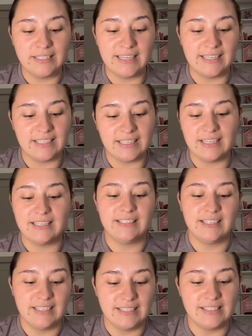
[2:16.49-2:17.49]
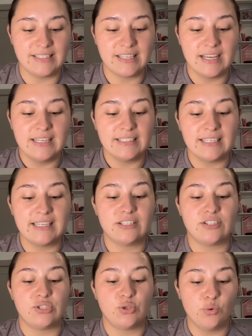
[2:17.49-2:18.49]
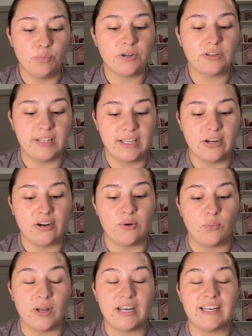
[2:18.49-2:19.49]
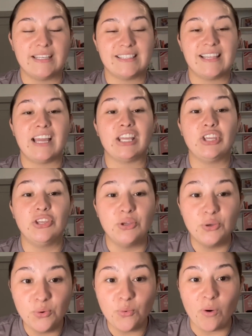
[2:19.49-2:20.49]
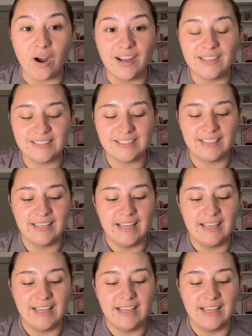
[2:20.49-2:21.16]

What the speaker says: and it is to get super clear on what it is that you want